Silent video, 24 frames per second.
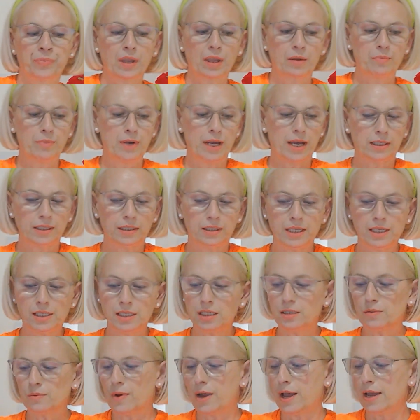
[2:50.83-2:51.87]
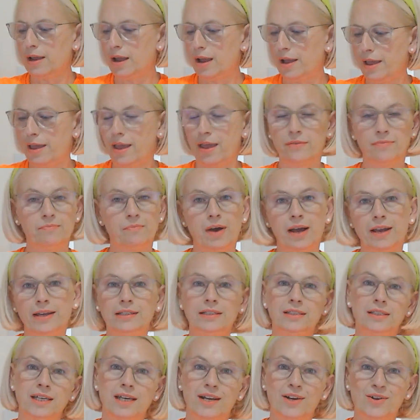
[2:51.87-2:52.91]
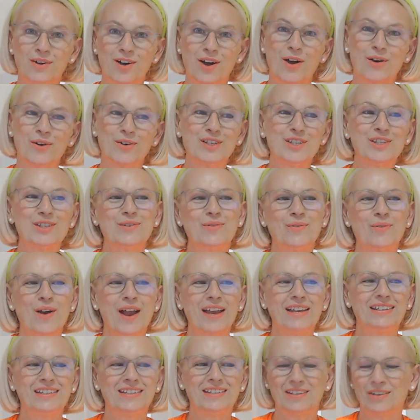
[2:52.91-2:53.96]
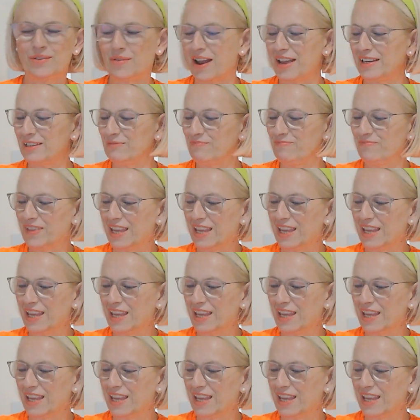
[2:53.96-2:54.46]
But this is why I have my tarot cards, right? Right.